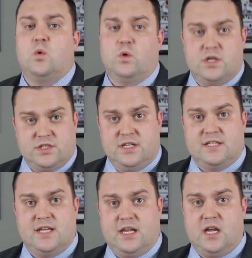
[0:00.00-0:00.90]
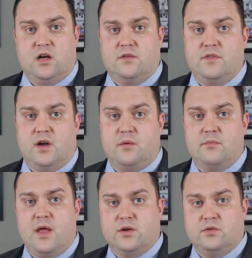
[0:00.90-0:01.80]
We're just going to take care of their
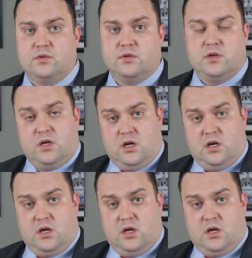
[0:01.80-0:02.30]
medical,